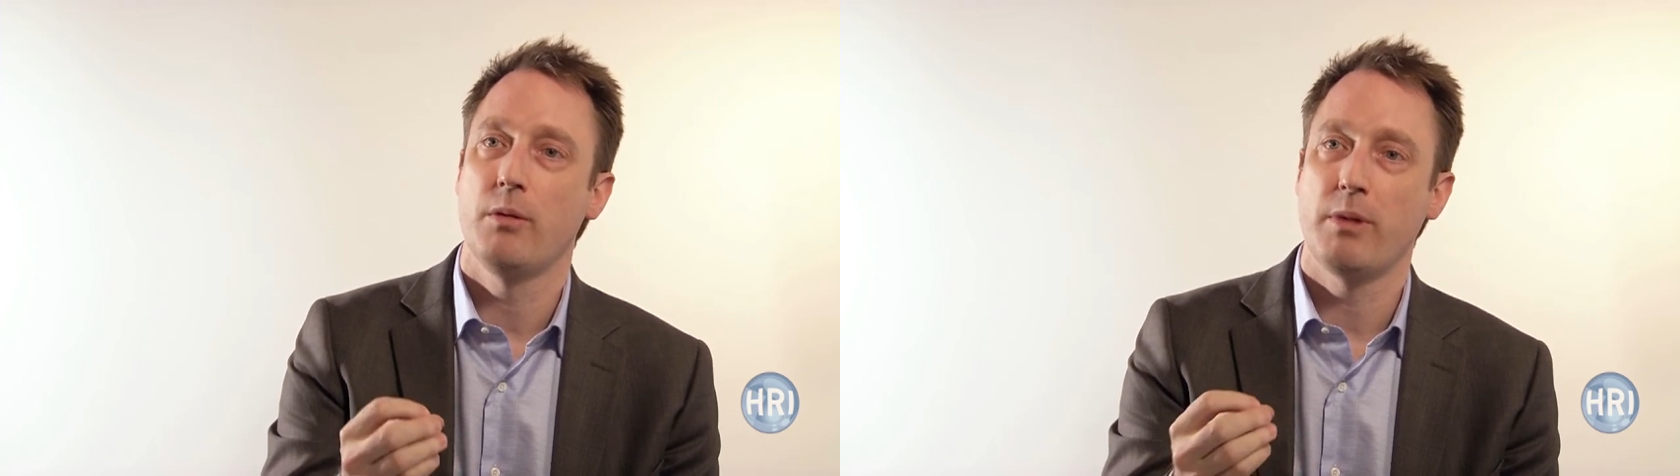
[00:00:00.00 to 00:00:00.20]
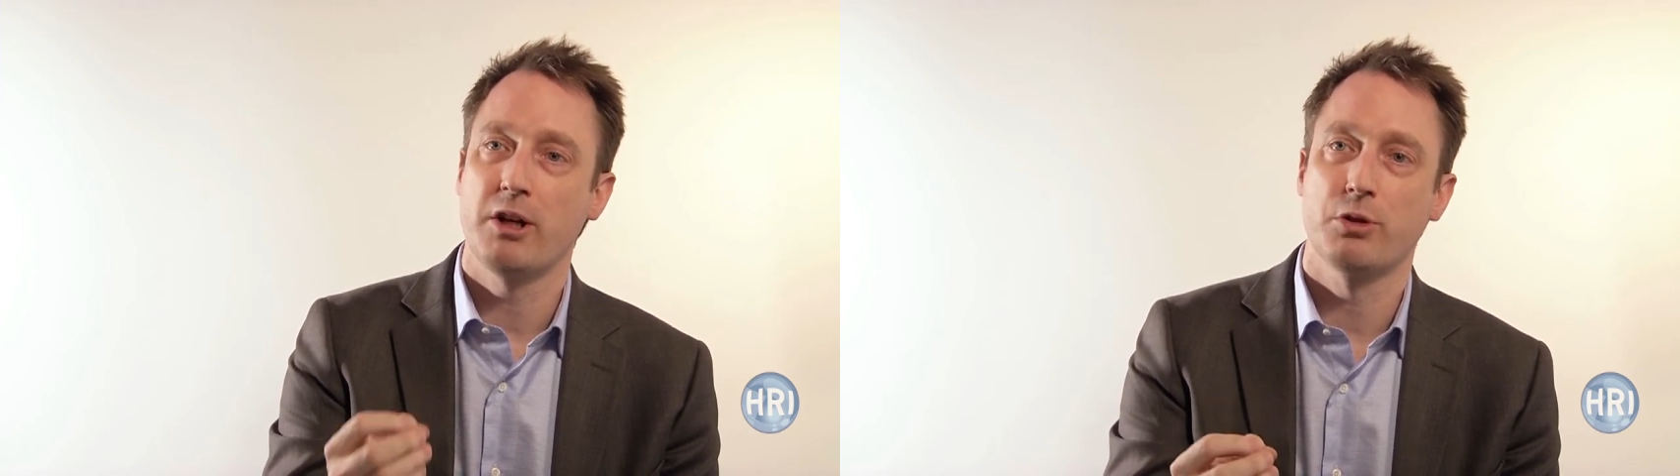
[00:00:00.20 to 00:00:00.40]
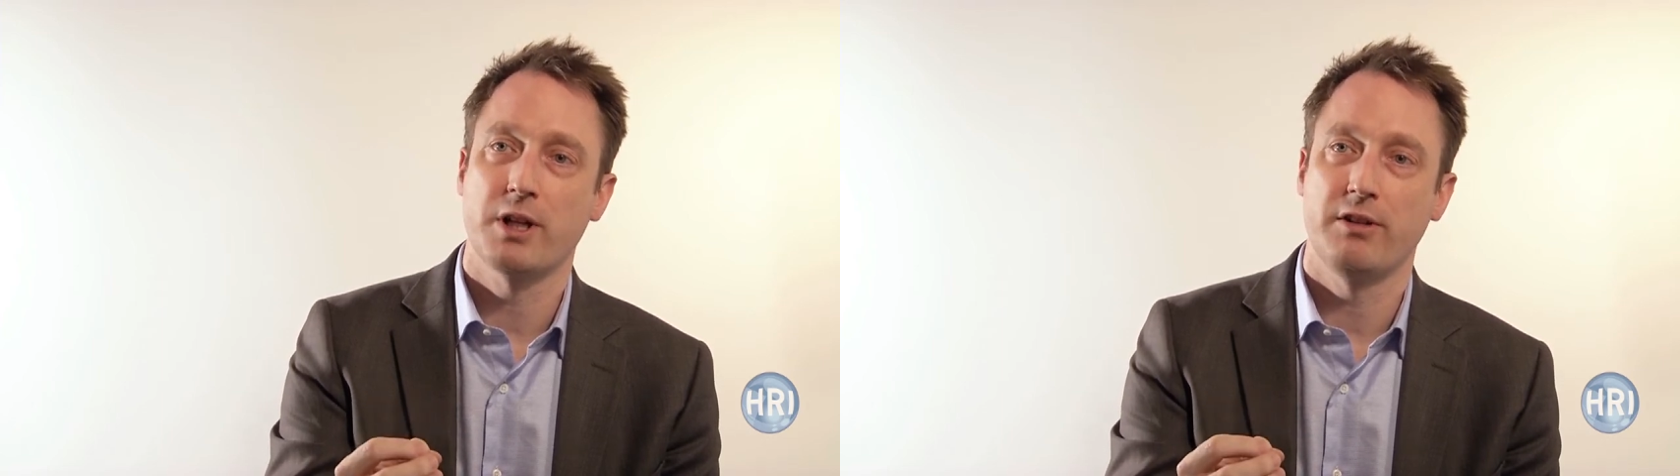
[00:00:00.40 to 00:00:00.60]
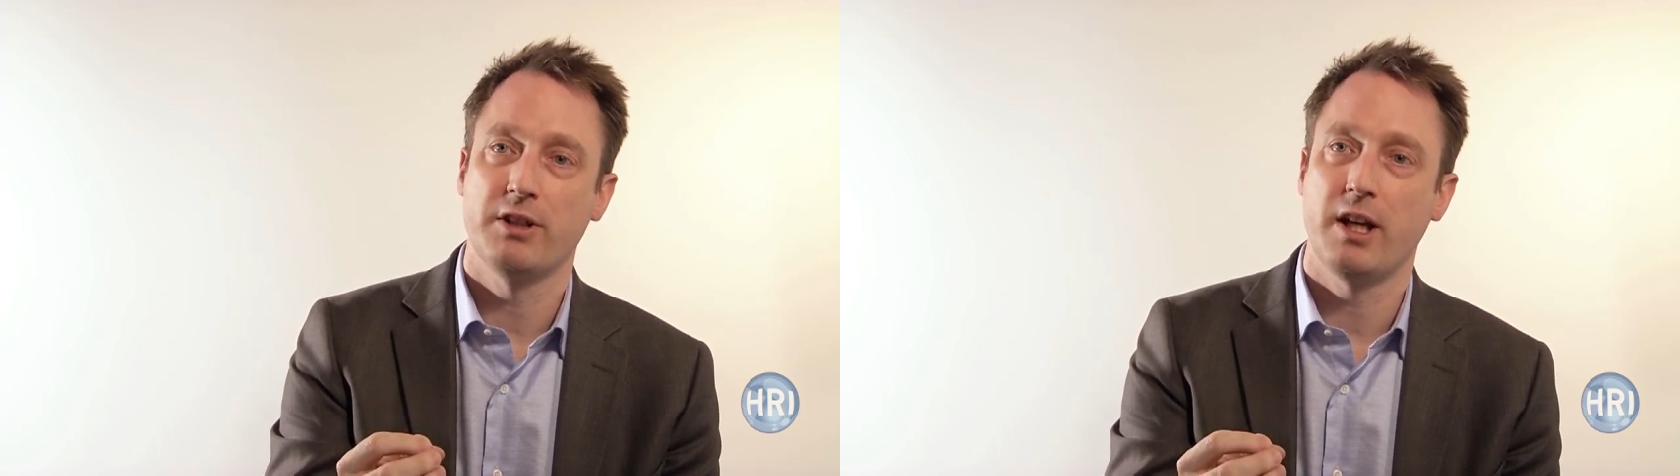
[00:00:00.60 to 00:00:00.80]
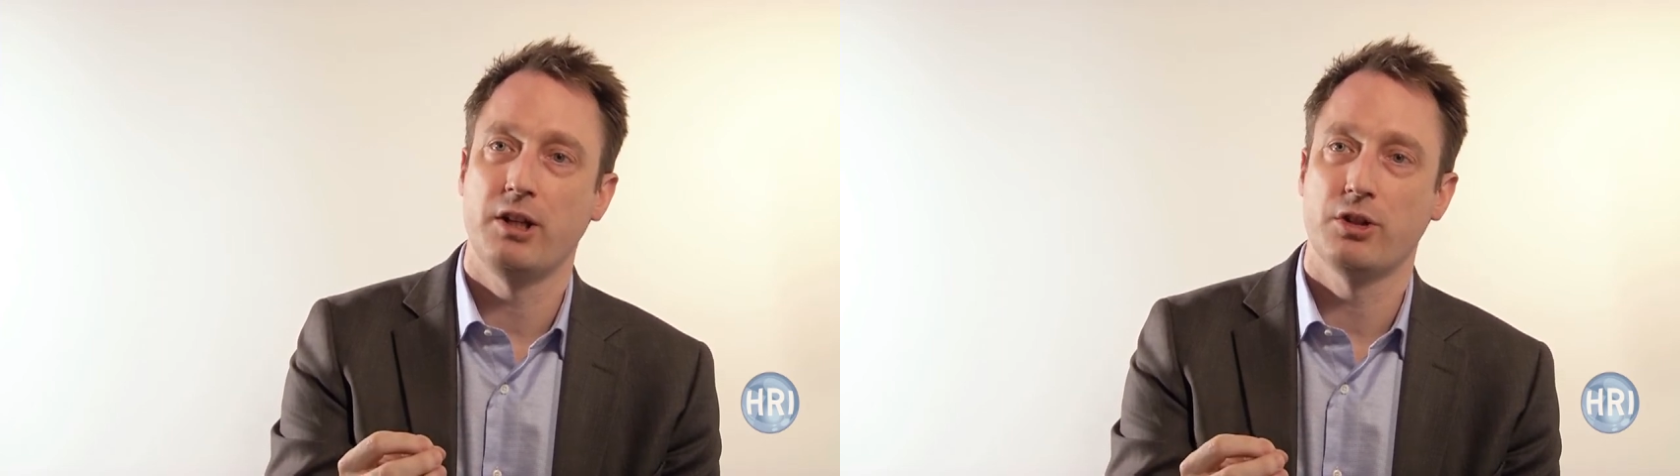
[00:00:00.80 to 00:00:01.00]

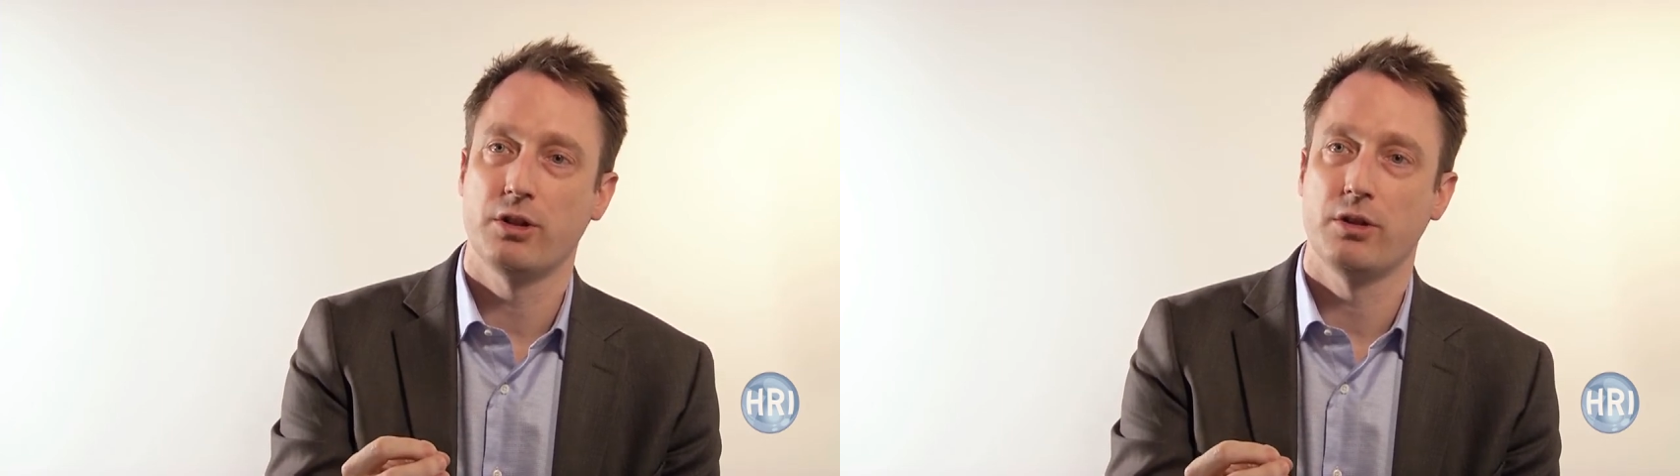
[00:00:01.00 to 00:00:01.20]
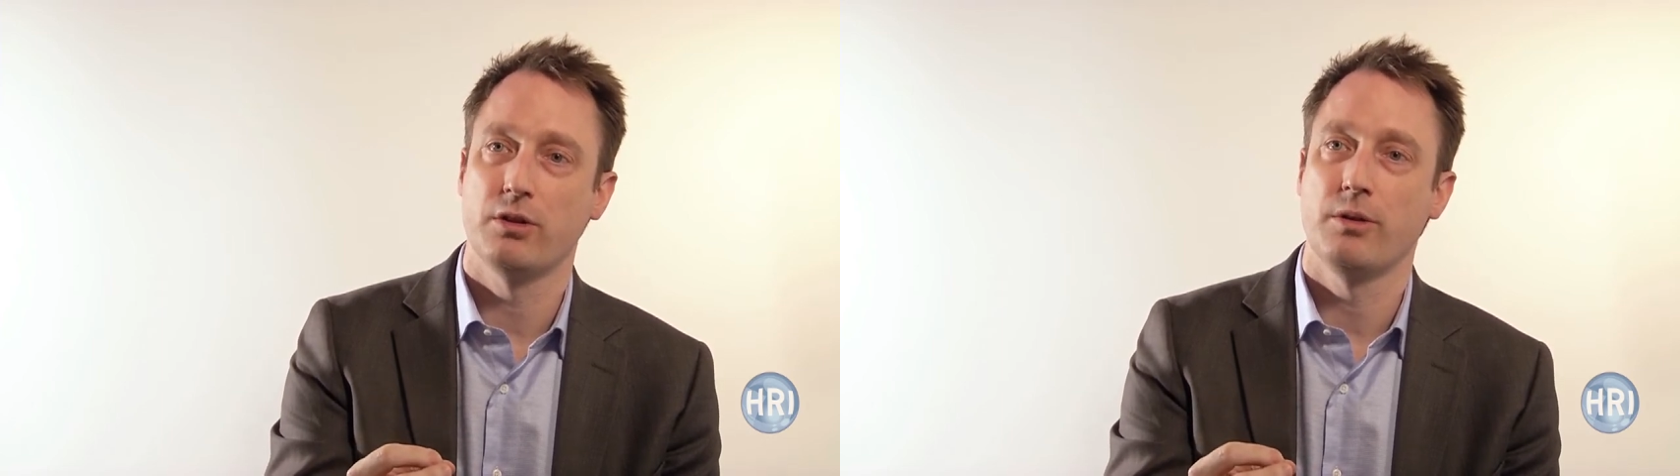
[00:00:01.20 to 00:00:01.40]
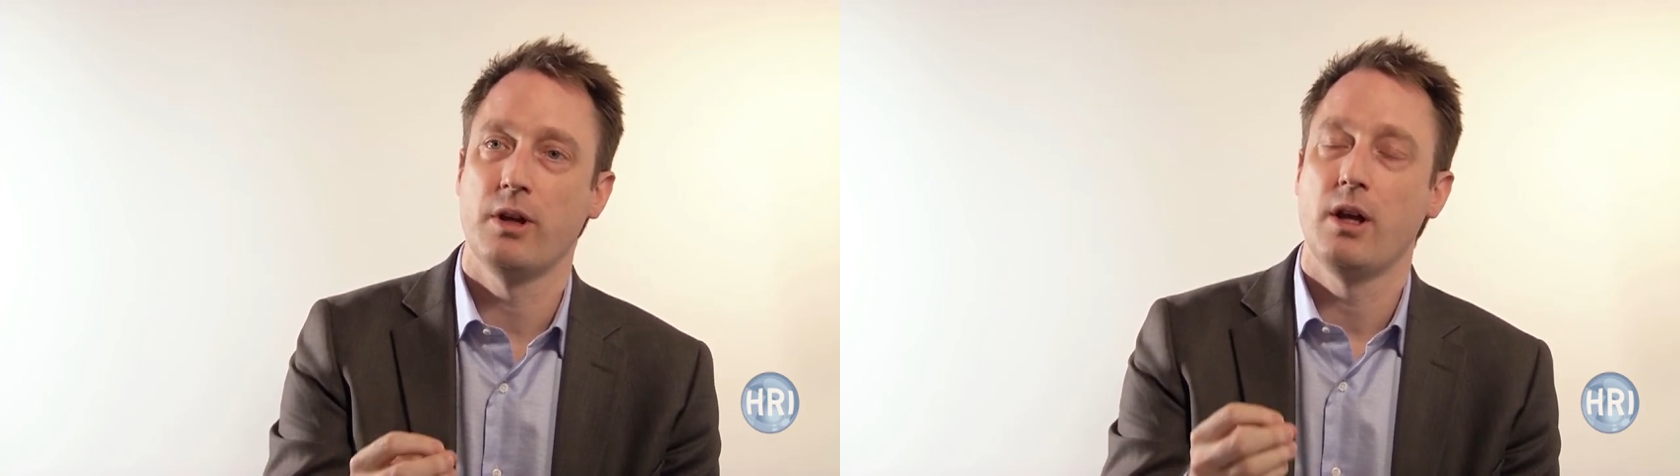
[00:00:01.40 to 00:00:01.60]
microcavitation,